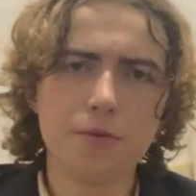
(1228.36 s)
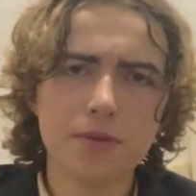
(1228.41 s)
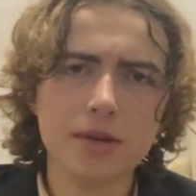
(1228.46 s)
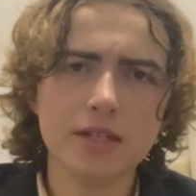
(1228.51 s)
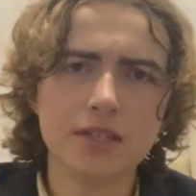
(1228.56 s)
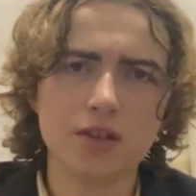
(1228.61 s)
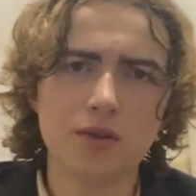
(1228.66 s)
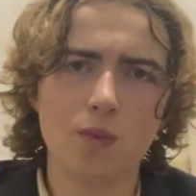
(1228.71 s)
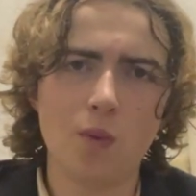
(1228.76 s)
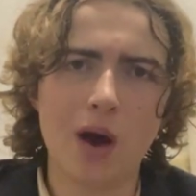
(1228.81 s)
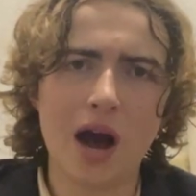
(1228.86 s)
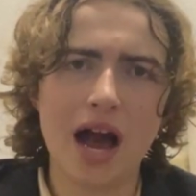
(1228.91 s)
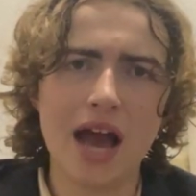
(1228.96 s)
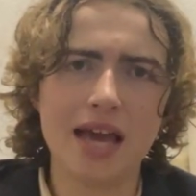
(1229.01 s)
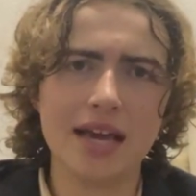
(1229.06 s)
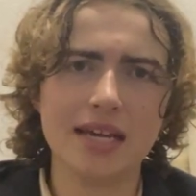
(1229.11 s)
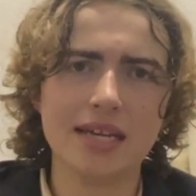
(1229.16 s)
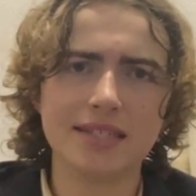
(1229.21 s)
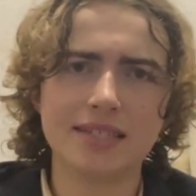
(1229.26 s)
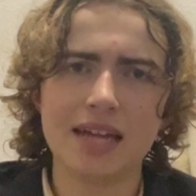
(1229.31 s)
reason
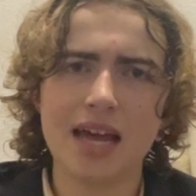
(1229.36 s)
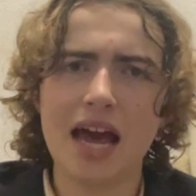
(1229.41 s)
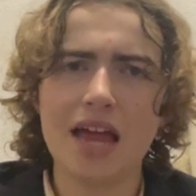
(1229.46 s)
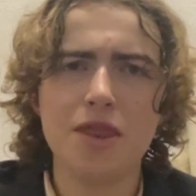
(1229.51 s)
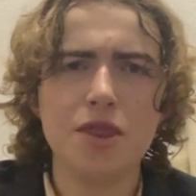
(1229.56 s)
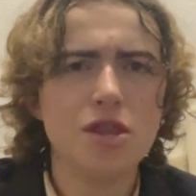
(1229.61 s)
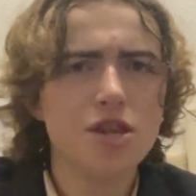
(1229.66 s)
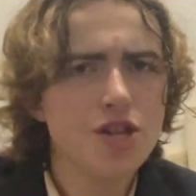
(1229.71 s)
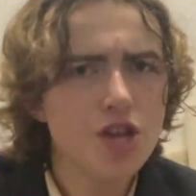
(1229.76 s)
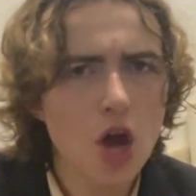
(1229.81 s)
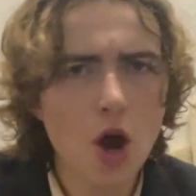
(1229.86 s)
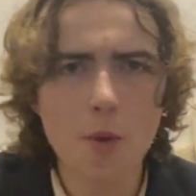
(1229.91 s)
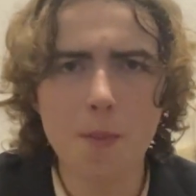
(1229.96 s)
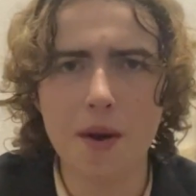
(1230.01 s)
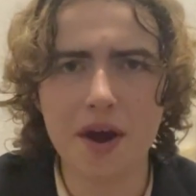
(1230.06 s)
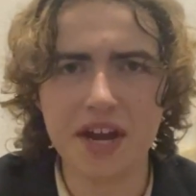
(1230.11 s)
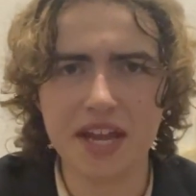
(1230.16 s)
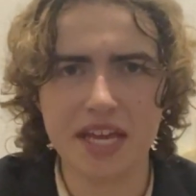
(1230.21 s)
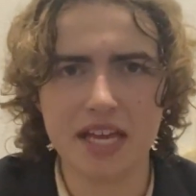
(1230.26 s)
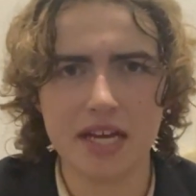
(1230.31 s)
why is
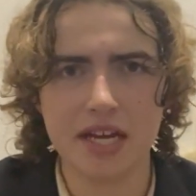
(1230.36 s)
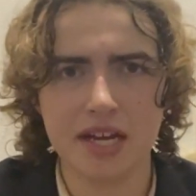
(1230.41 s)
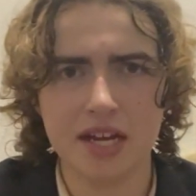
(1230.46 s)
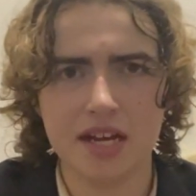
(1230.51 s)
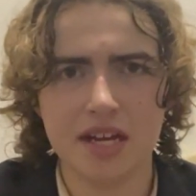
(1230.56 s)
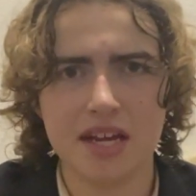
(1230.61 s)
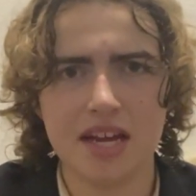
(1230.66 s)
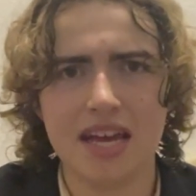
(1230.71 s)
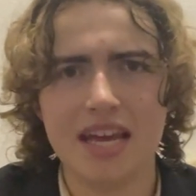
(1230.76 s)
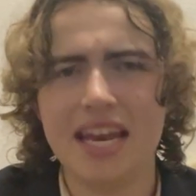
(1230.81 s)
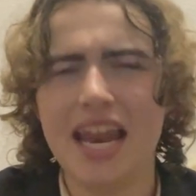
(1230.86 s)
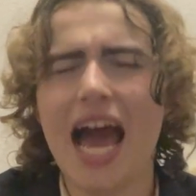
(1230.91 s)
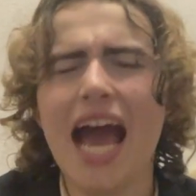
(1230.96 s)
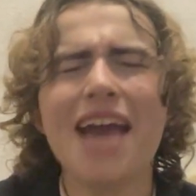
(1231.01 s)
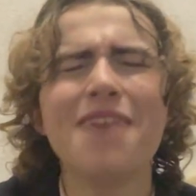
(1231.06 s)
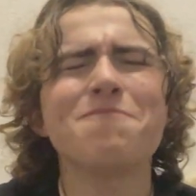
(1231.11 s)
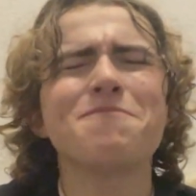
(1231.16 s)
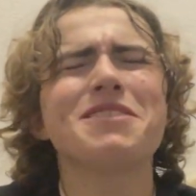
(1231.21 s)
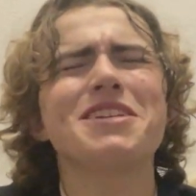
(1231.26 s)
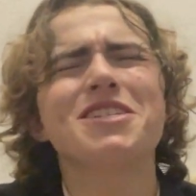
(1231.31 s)
nobody, and
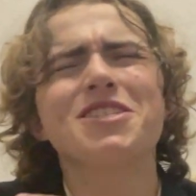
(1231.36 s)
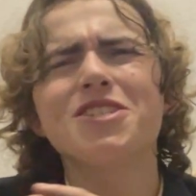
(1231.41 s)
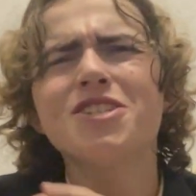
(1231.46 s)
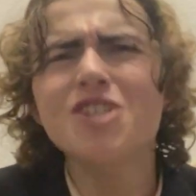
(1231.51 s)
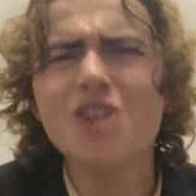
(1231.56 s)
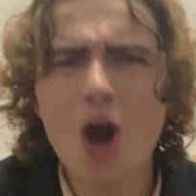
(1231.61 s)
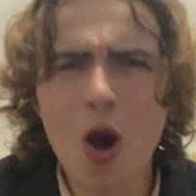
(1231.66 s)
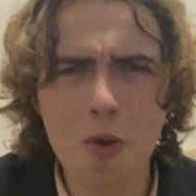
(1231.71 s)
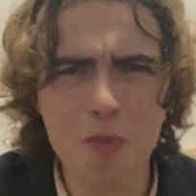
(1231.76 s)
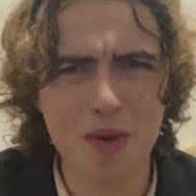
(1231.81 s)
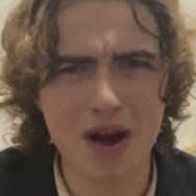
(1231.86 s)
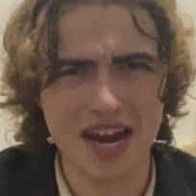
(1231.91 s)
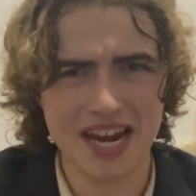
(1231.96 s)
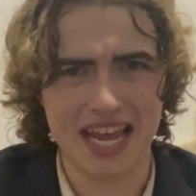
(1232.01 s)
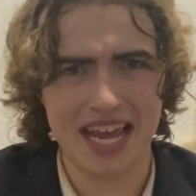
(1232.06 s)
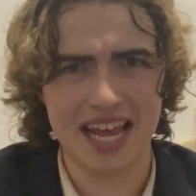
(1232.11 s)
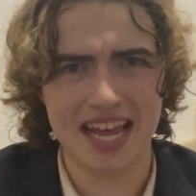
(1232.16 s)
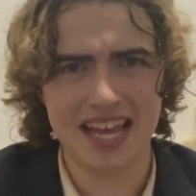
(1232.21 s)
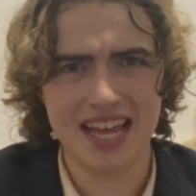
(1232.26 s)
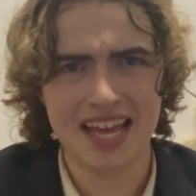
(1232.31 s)
I mean
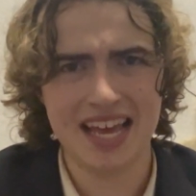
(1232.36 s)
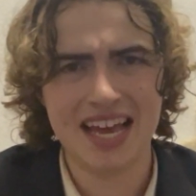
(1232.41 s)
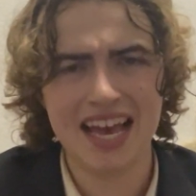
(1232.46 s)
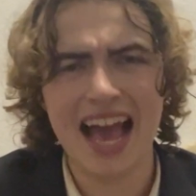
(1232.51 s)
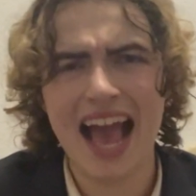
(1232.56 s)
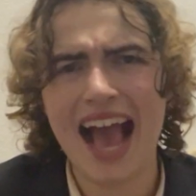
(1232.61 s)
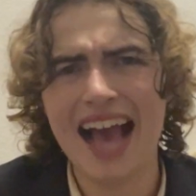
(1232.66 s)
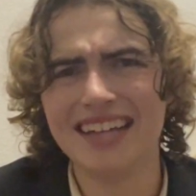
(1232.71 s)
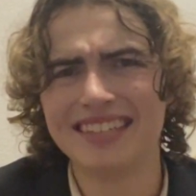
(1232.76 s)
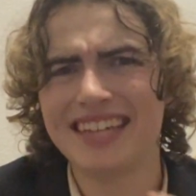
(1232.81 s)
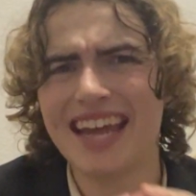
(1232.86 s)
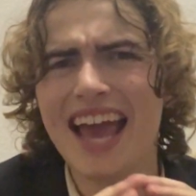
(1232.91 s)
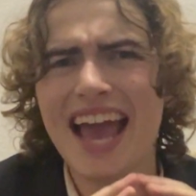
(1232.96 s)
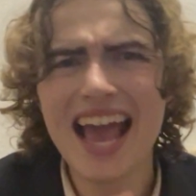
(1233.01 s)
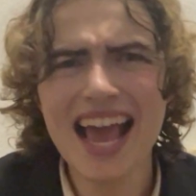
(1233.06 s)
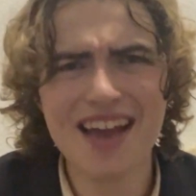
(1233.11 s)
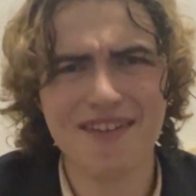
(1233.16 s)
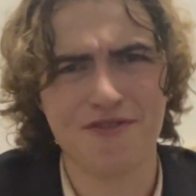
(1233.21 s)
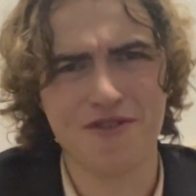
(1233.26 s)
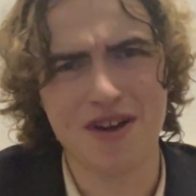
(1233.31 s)
nobody, has
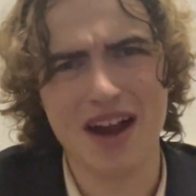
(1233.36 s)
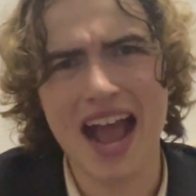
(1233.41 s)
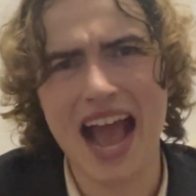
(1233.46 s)
ever